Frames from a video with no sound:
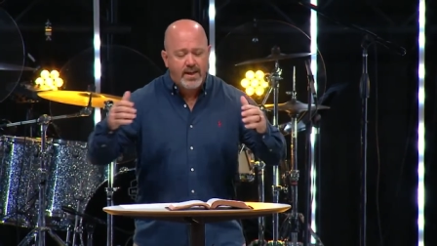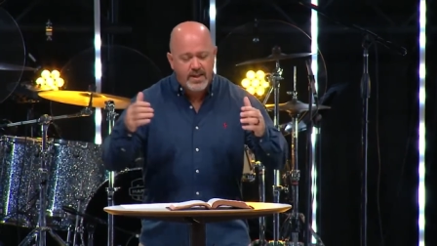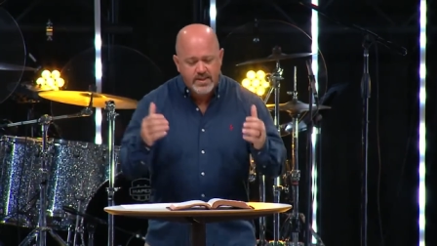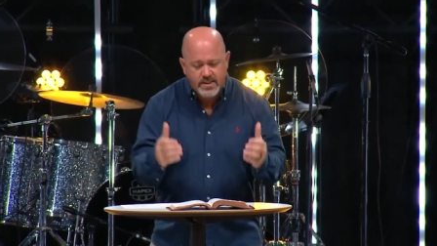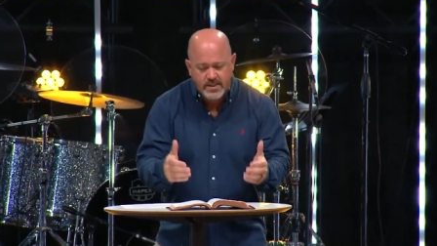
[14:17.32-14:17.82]

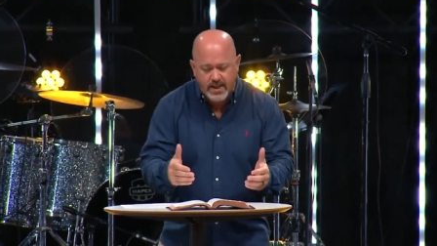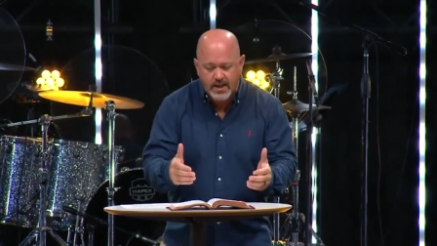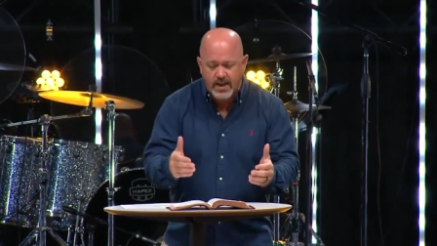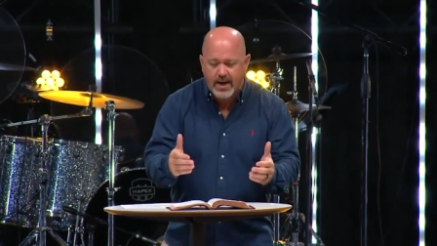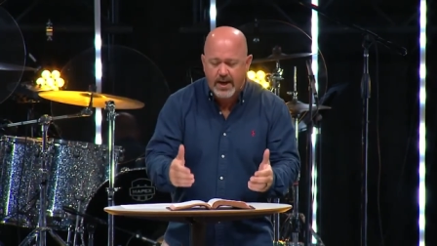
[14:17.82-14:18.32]
and
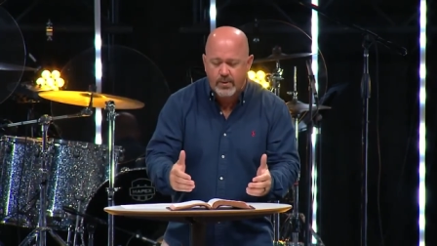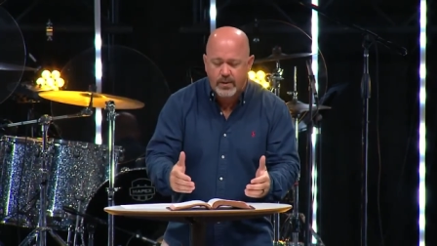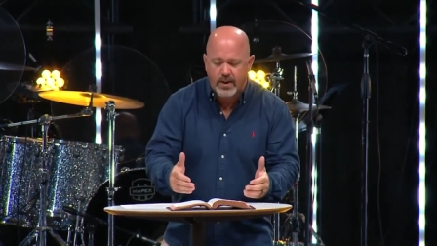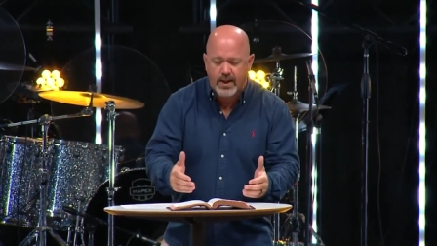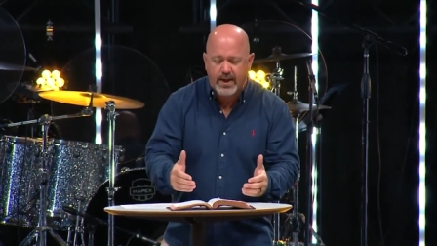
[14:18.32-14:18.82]
suddenly I
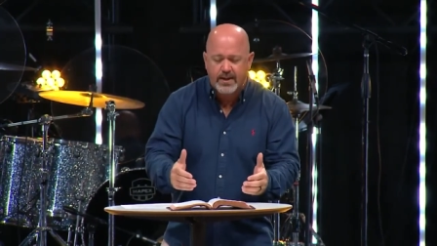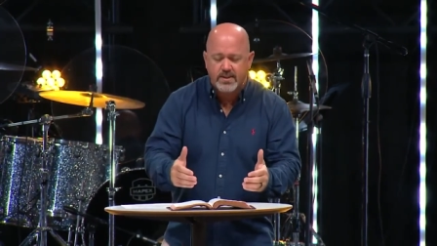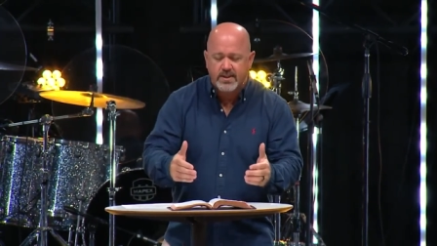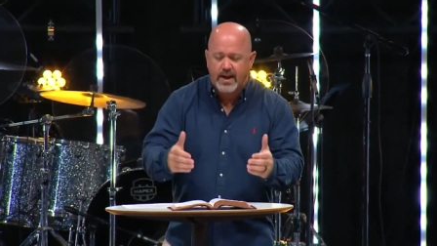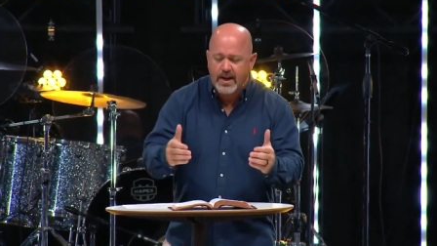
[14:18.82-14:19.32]

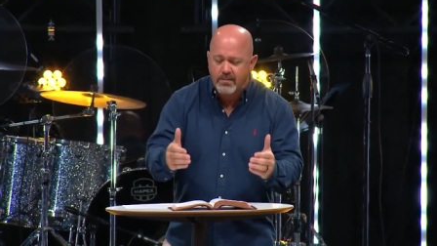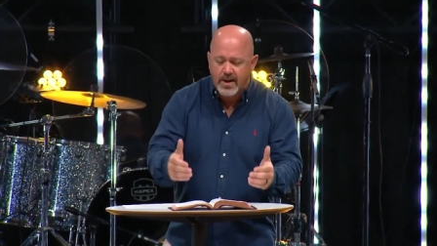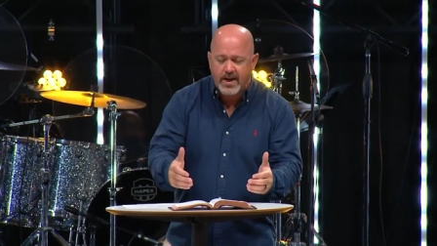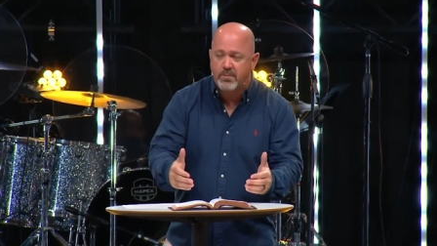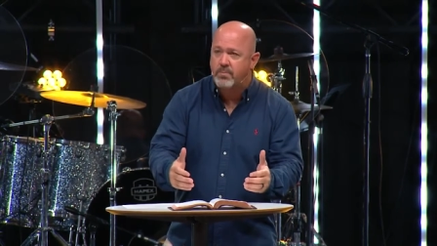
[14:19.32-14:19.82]
realized I'm
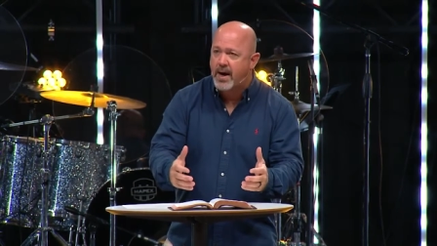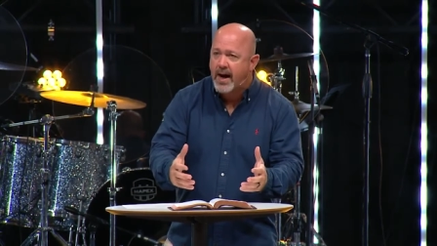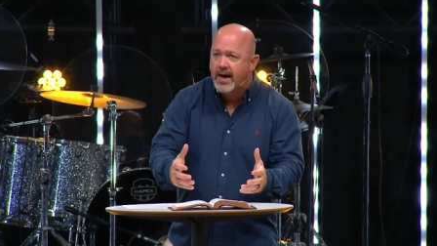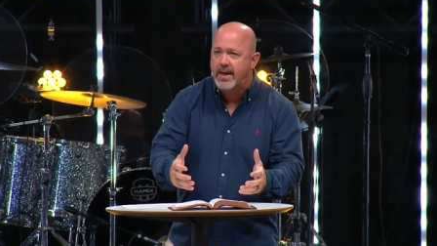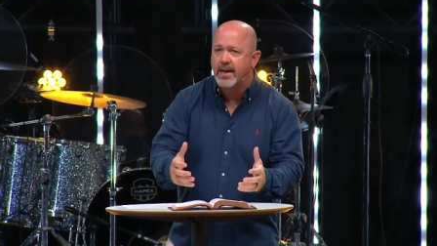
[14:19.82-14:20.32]
not
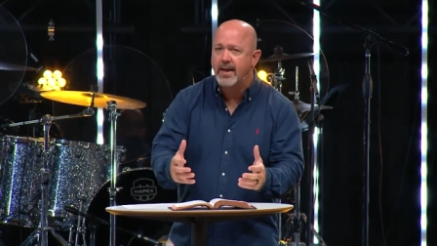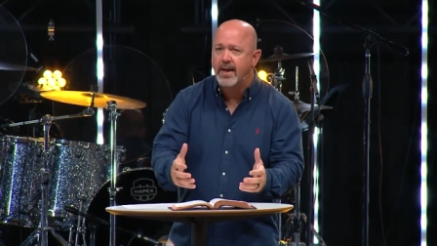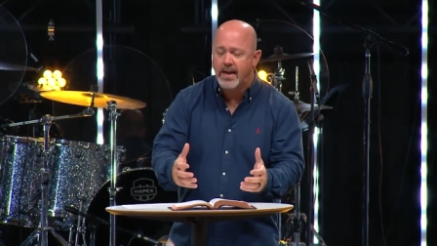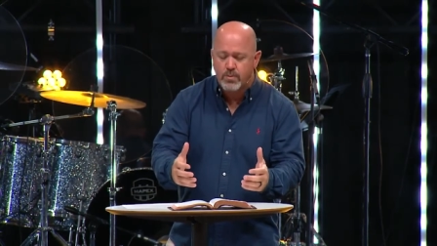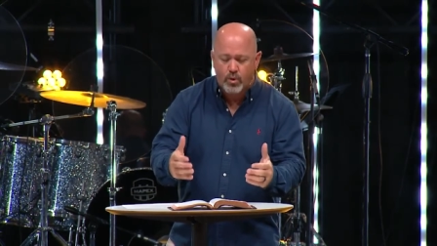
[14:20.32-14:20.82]
abiding
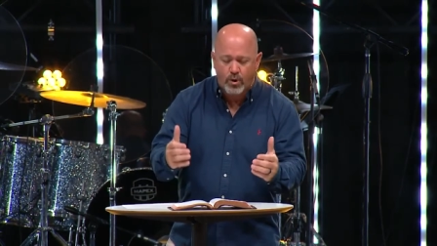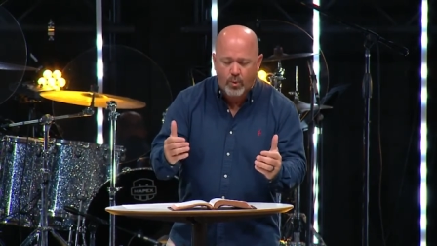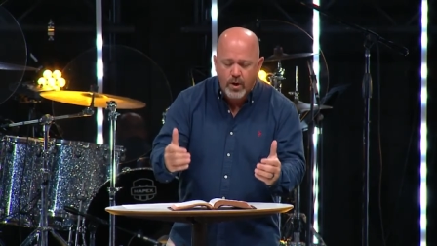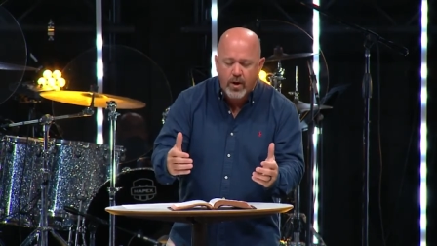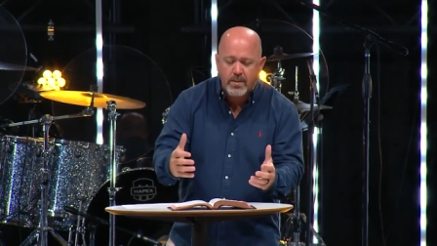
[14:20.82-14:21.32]
anymore.
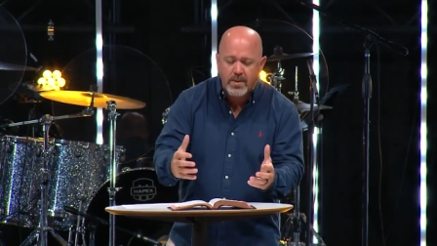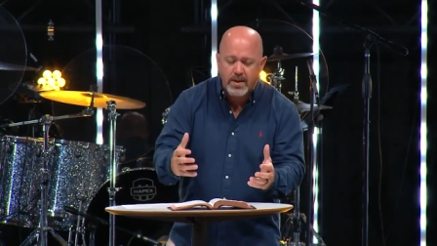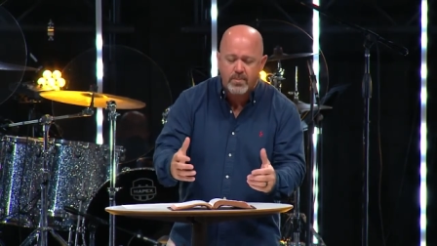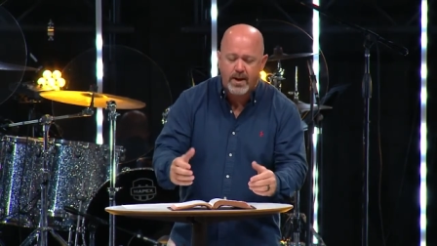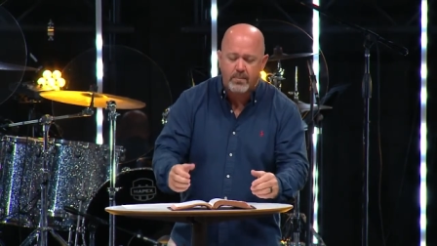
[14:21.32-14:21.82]
What do I
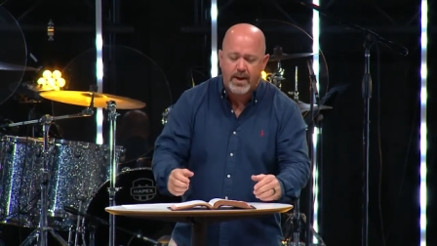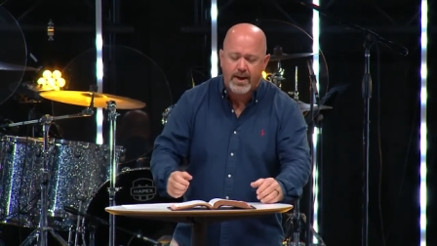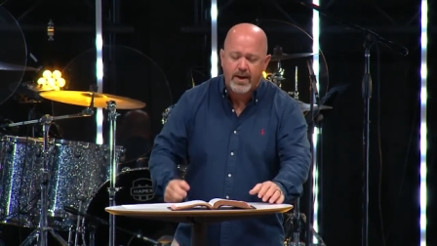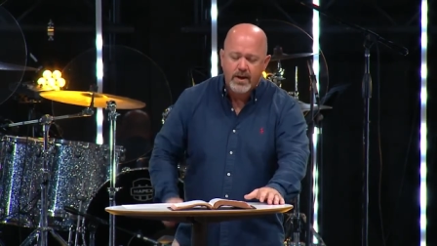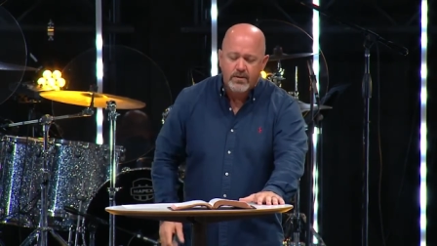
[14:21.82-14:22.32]
mean by
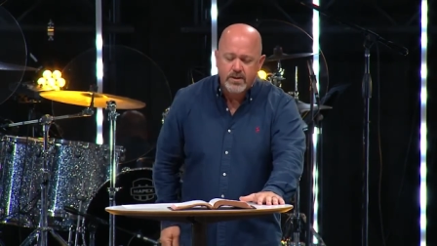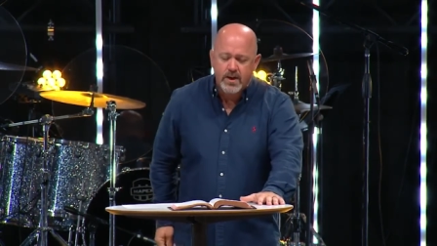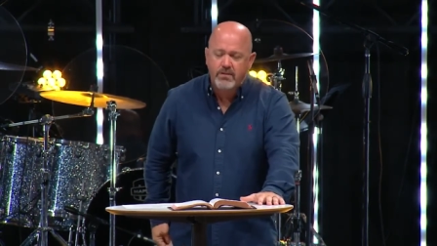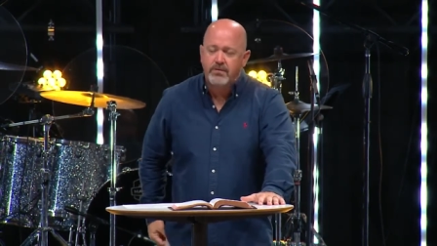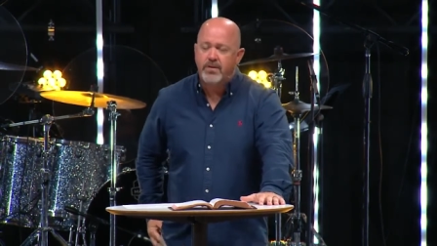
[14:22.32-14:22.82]
abide? Well,
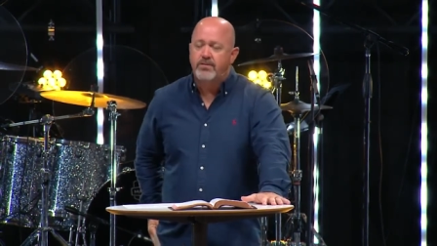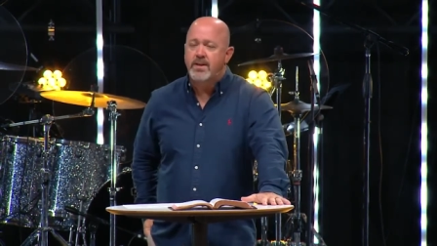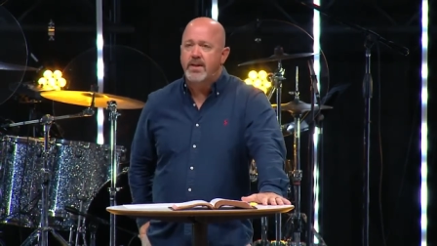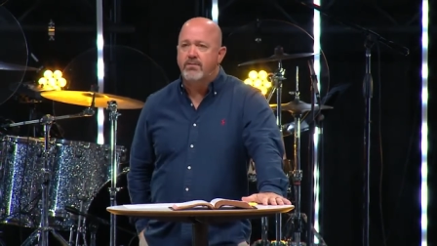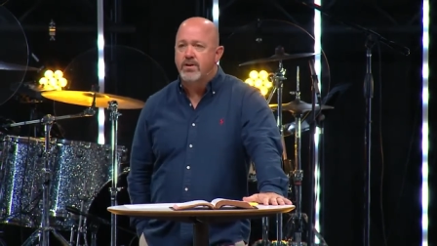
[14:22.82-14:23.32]
John
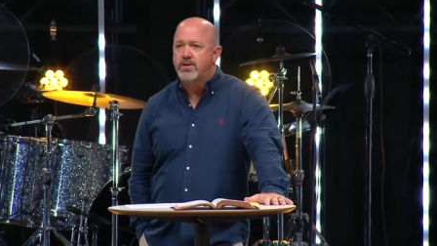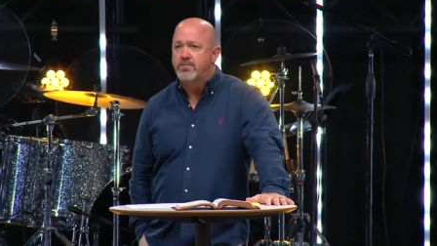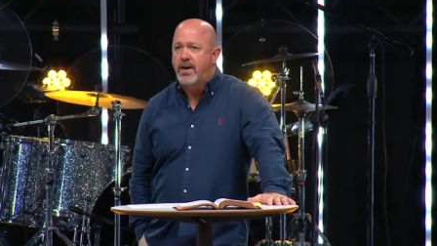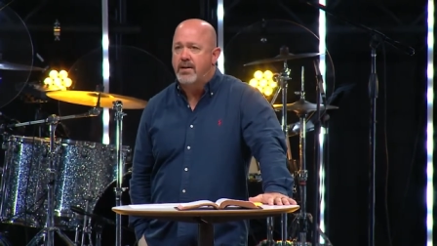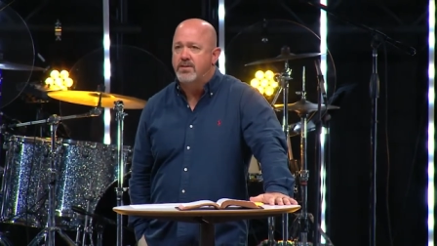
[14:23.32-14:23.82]
15, verse
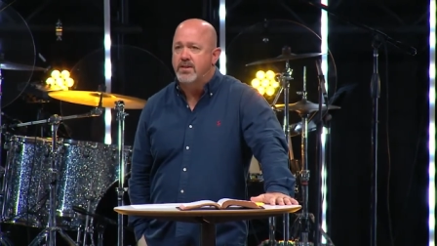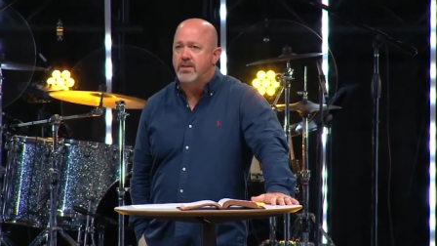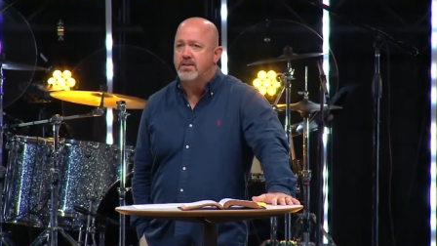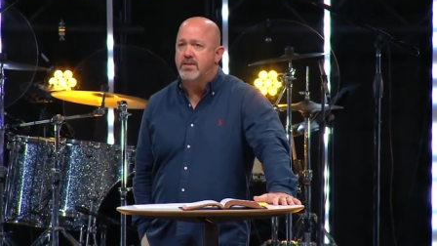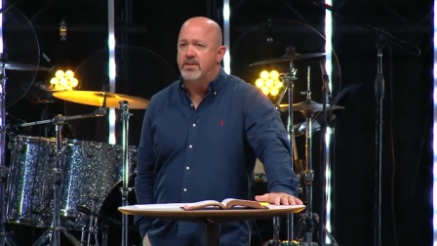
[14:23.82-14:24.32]
5
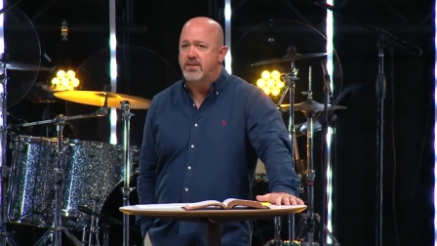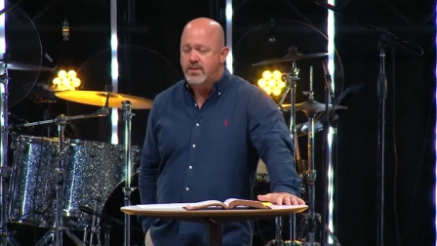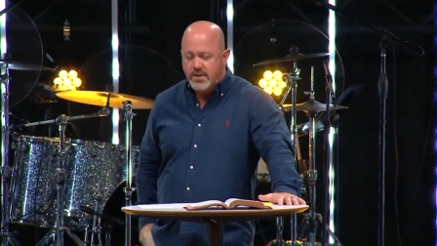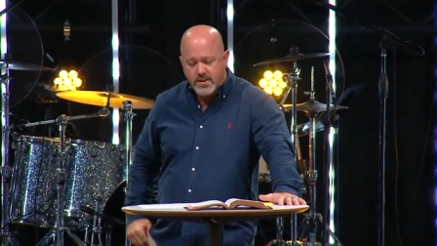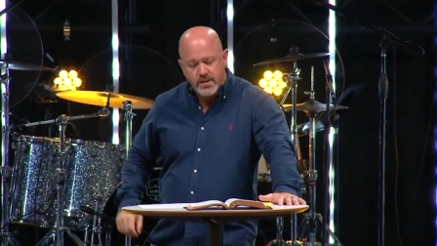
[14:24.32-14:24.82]
says this,
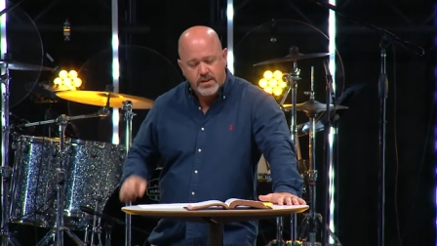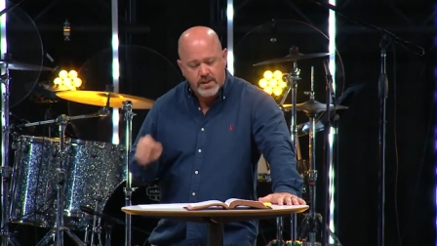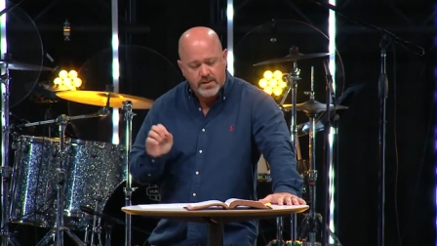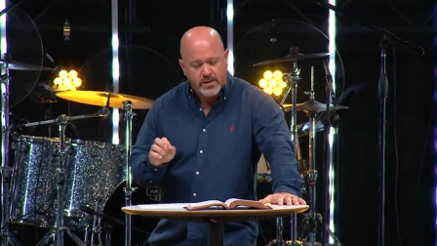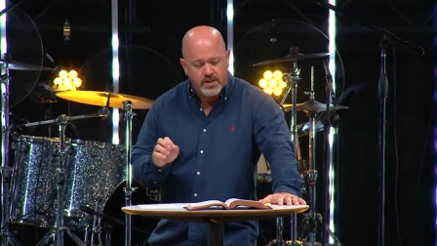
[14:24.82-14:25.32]
and this is
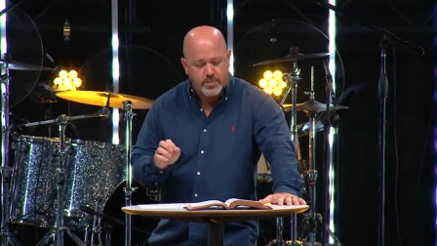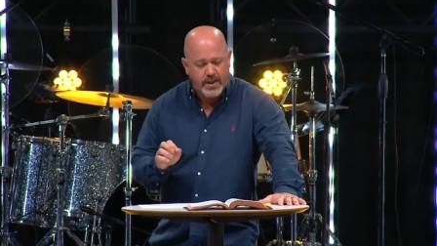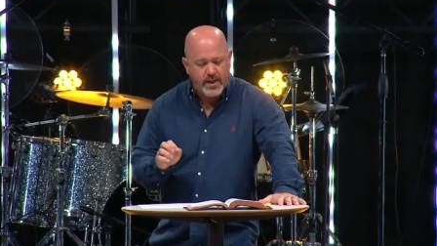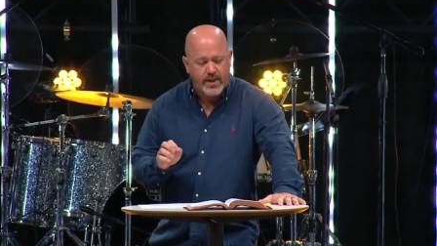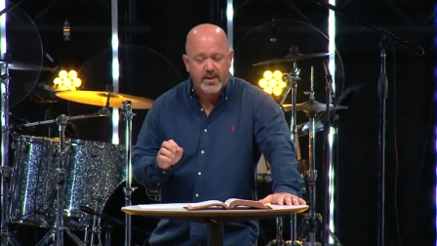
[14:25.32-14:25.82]
Jesus
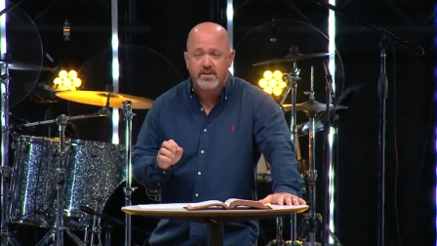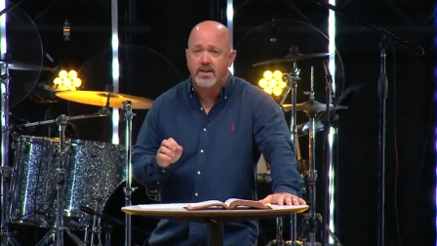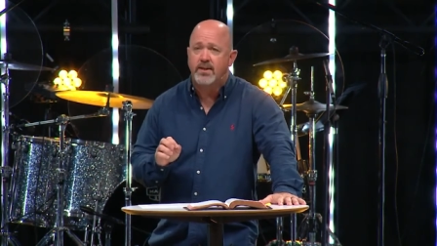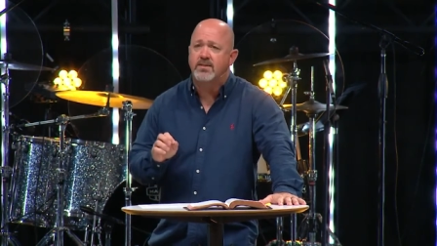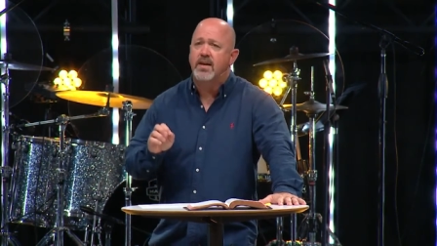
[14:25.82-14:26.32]
speaking. He
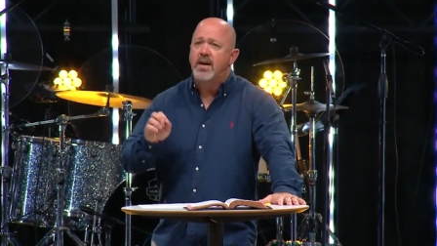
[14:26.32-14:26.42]
says,